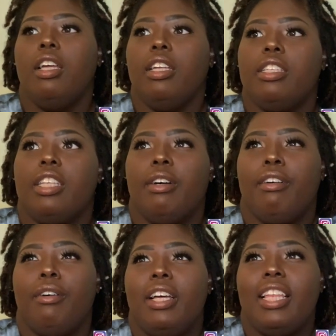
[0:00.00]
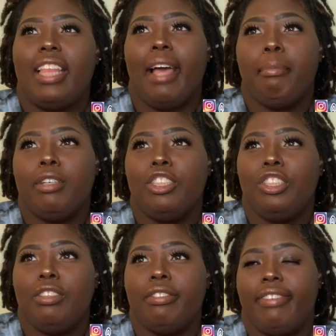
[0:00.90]
So that puts
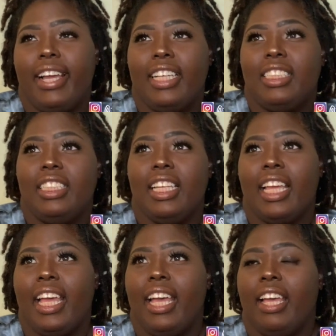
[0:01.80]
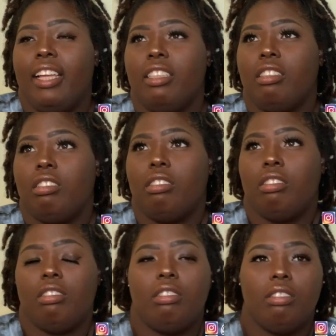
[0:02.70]
you fasting at
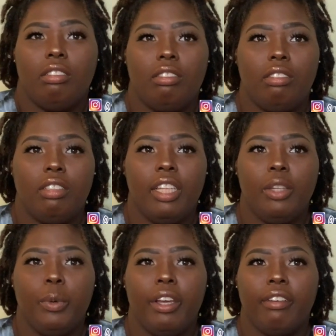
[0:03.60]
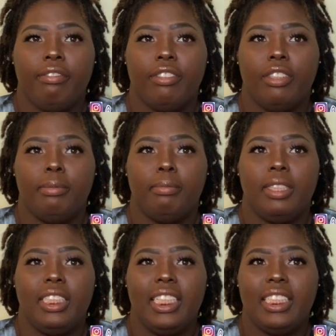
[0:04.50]
anywhere from
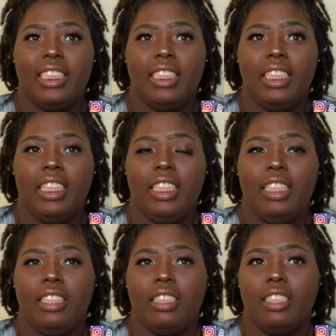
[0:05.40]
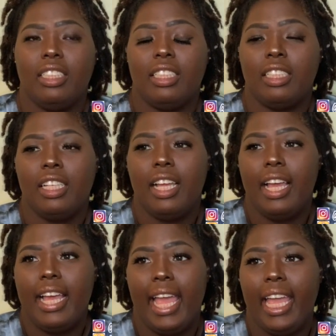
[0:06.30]
16 to
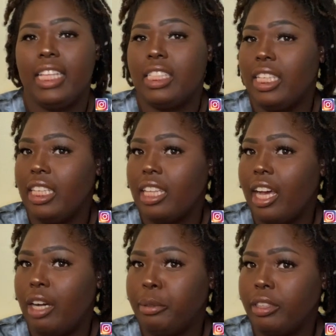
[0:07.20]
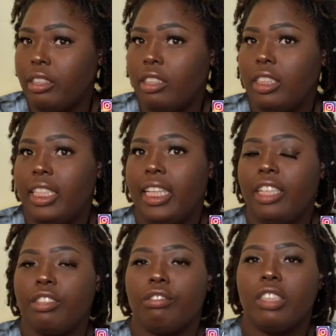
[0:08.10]
18 hours. And
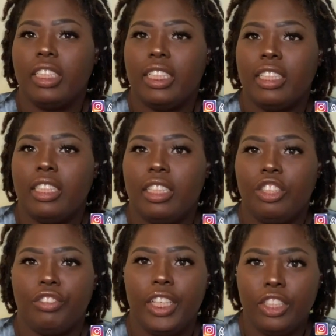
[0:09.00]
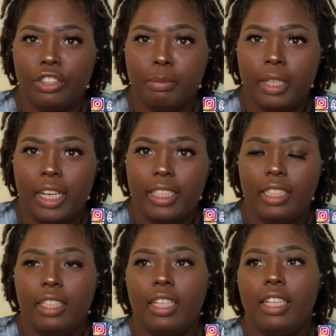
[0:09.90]
that's really good. It trains your
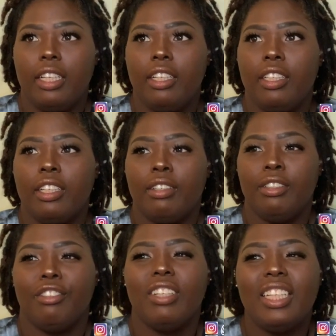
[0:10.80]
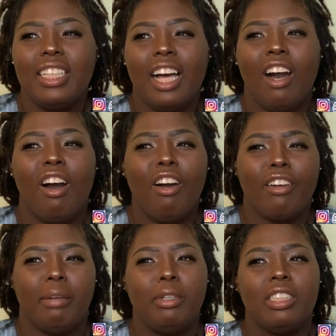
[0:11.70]
body. You're really not
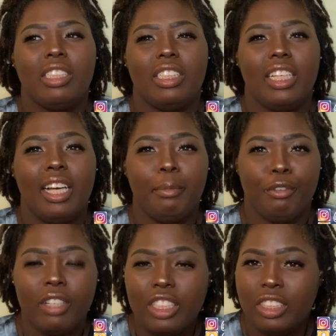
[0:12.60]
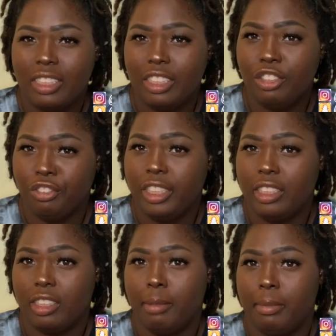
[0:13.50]
hungry most of the time. You really just need to drink
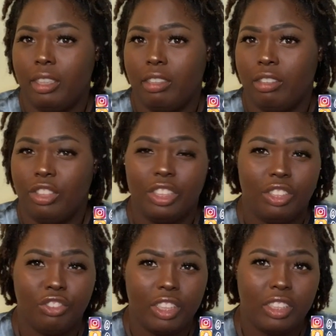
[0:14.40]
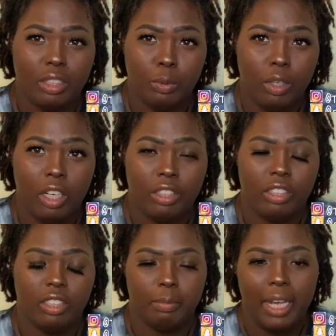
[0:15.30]
something. Just drink some water or
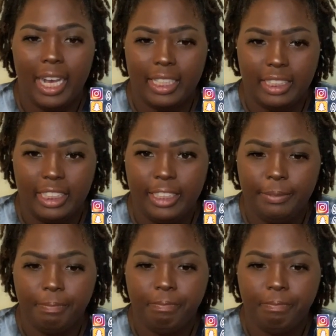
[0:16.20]
some hot tea.